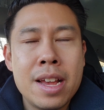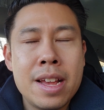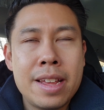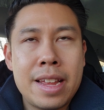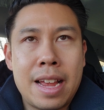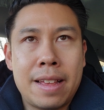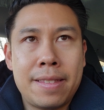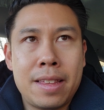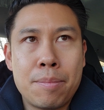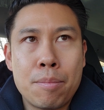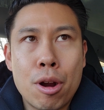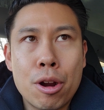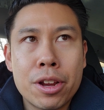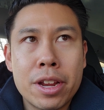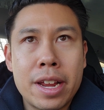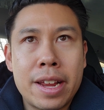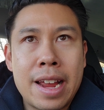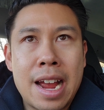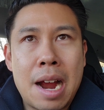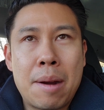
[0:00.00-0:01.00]
And the
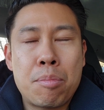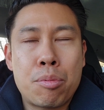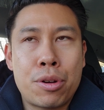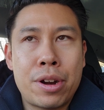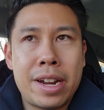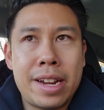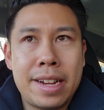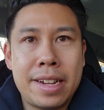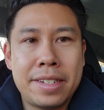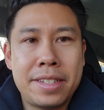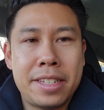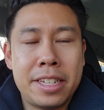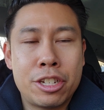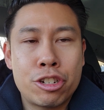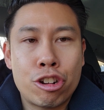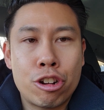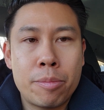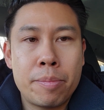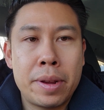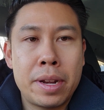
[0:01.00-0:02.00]
market cap rate is
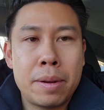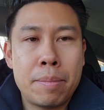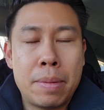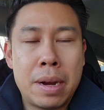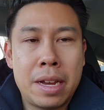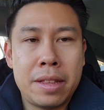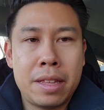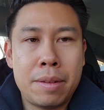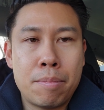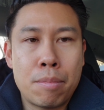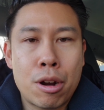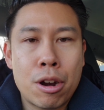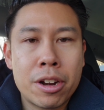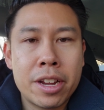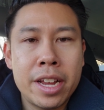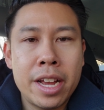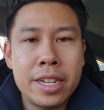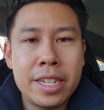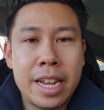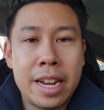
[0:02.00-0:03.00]
determined by the
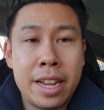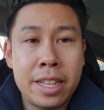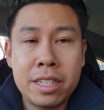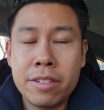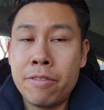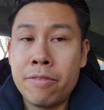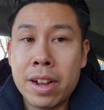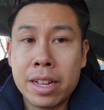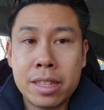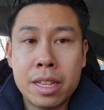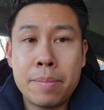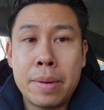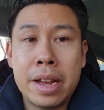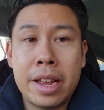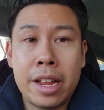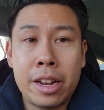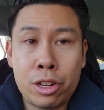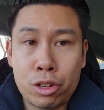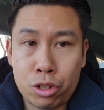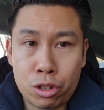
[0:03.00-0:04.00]
market, and it's affected by
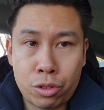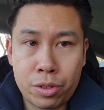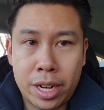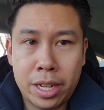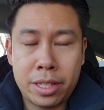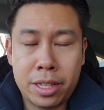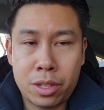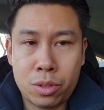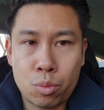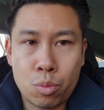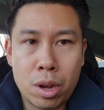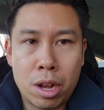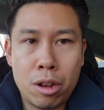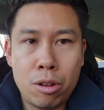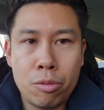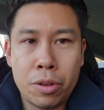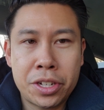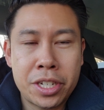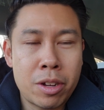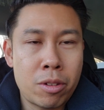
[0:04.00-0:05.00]
interest rates as well,
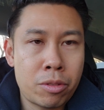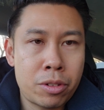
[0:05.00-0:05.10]
which I'll